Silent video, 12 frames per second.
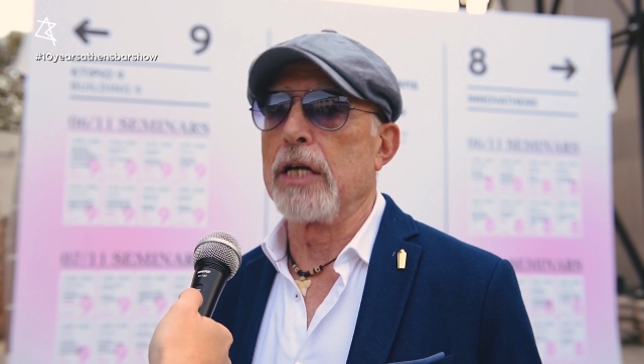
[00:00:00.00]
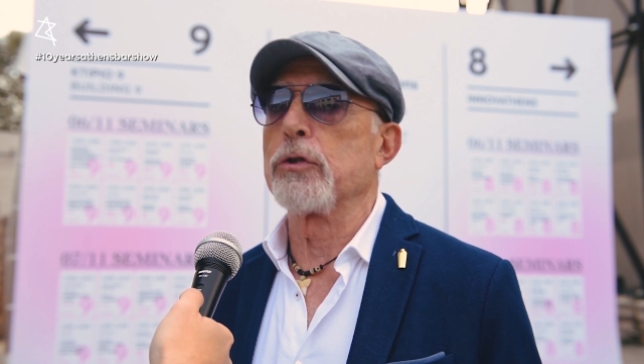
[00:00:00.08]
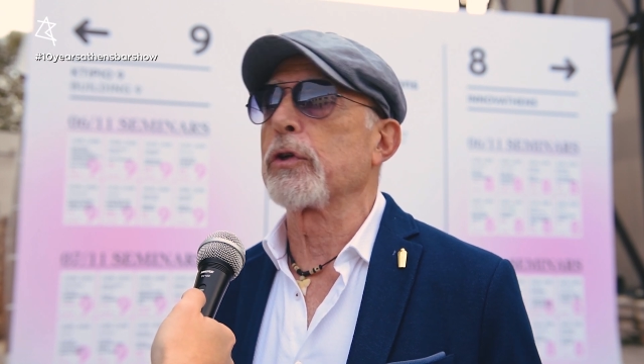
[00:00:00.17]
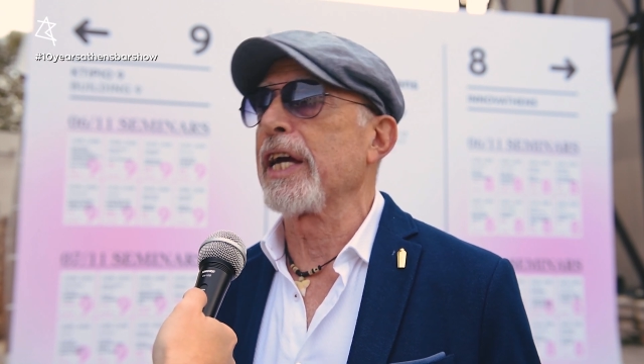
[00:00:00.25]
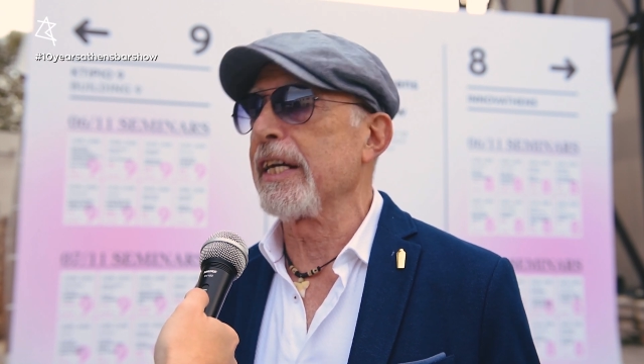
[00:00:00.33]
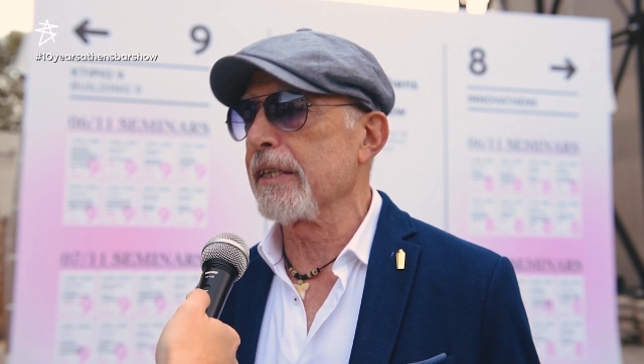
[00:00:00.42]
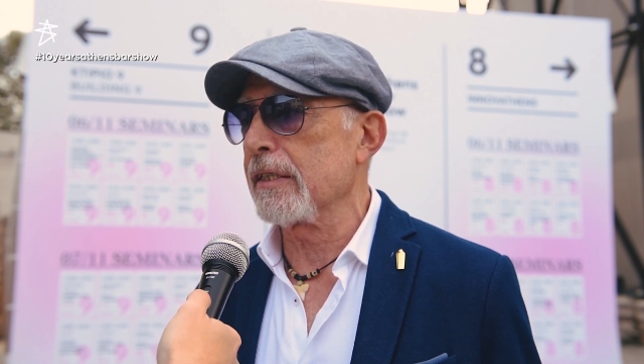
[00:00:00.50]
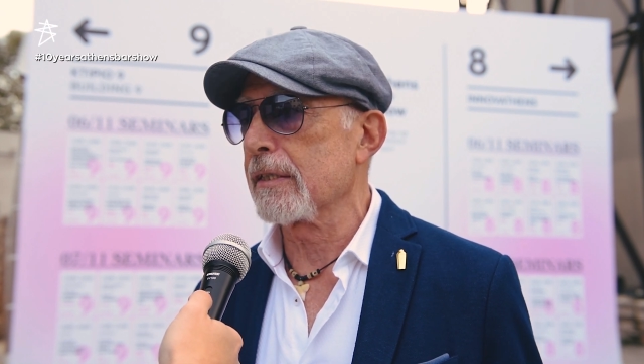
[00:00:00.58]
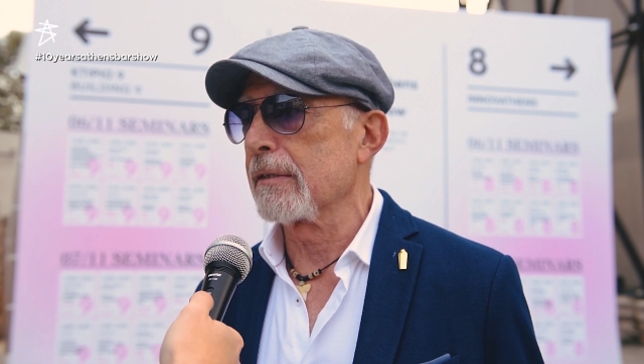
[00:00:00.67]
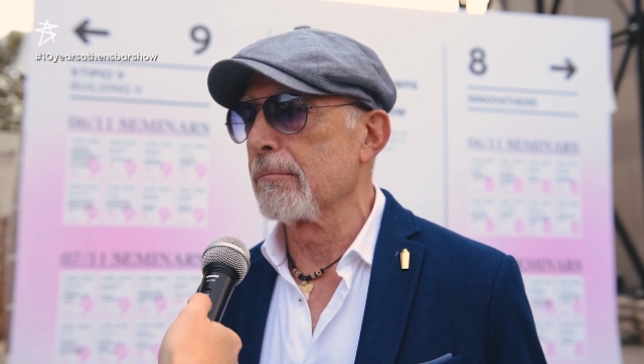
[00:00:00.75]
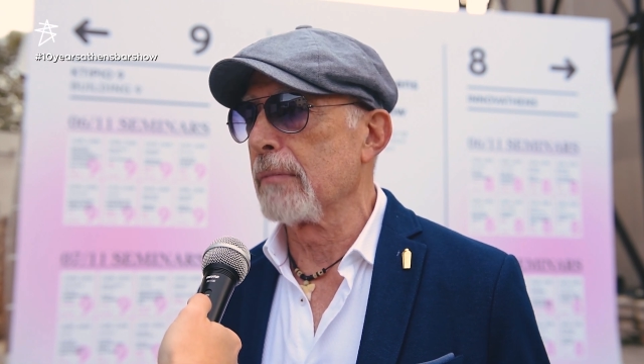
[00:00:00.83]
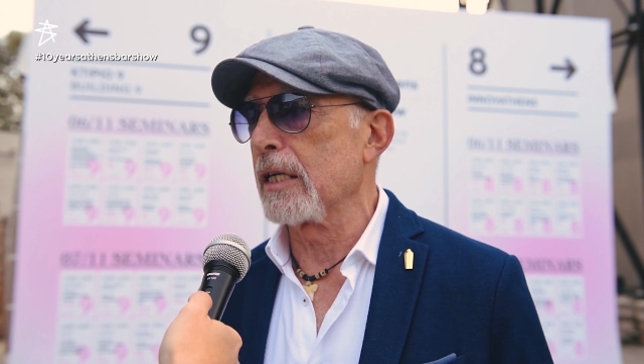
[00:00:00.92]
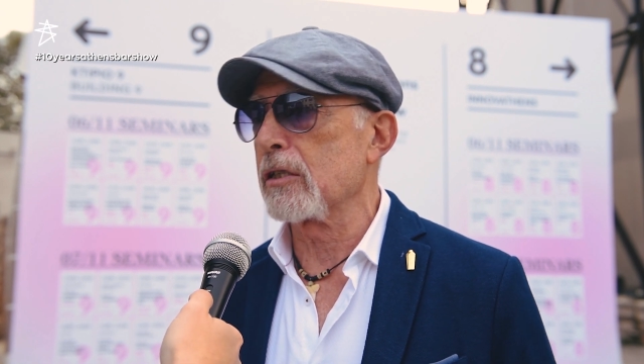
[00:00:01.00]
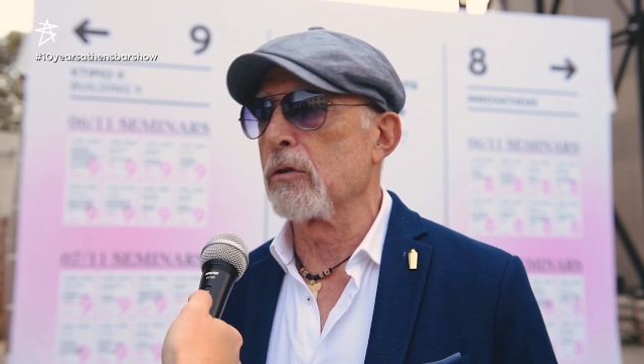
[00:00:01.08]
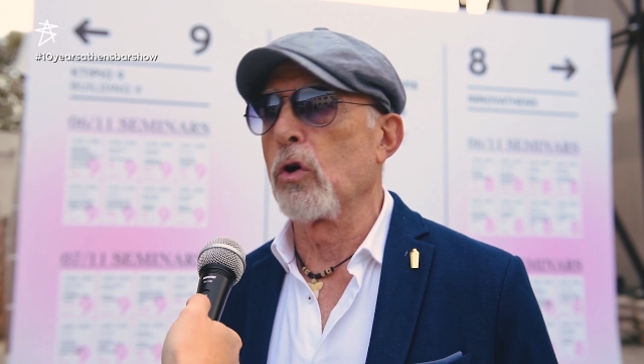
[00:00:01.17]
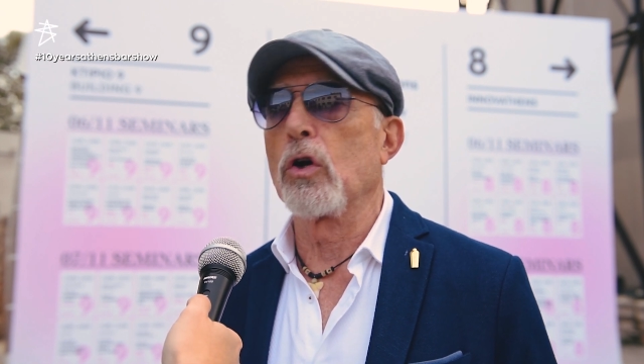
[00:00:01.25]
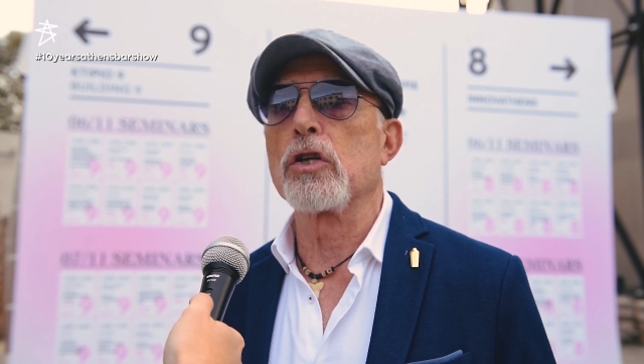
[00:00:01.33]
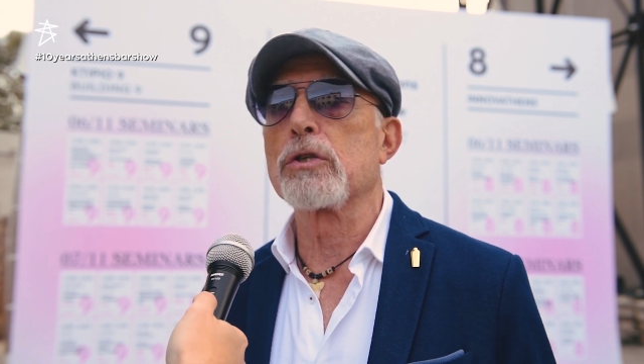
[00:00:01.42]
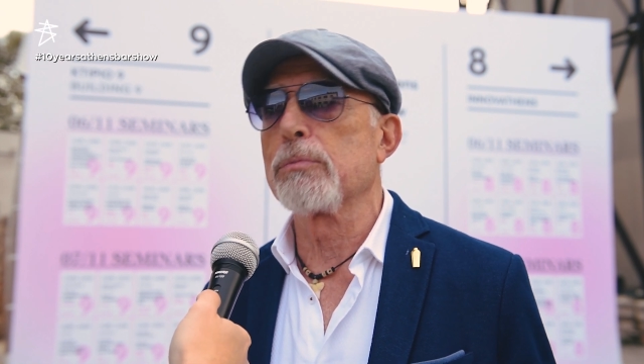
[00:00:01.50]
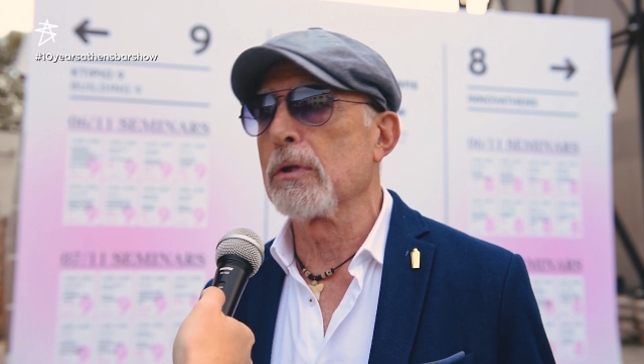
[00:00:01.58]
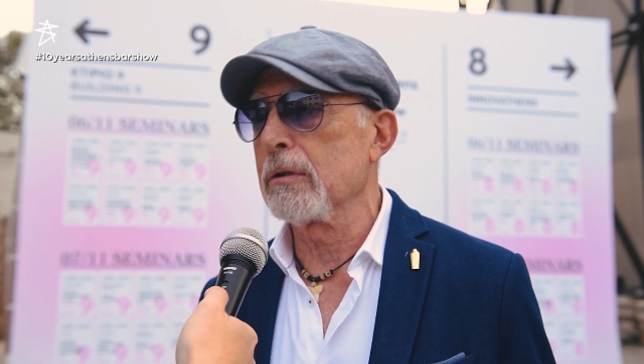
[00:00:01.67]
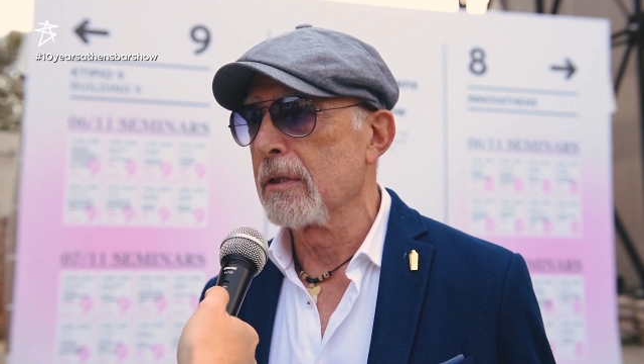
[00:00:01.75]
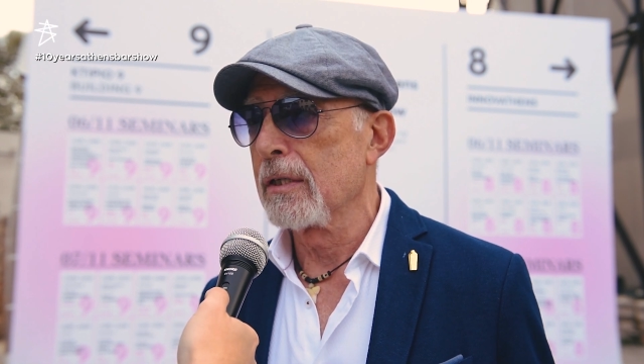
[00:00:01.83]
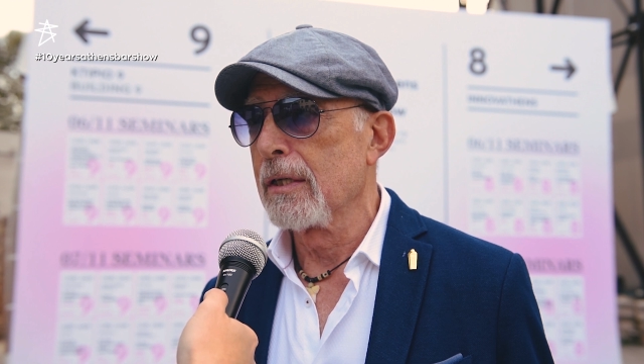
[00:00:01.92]
educated, much
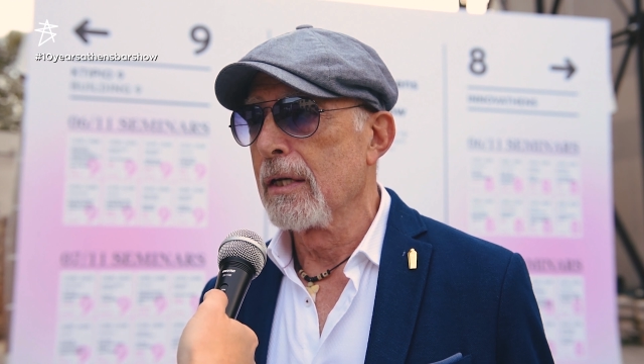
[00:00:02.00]
knowledgeable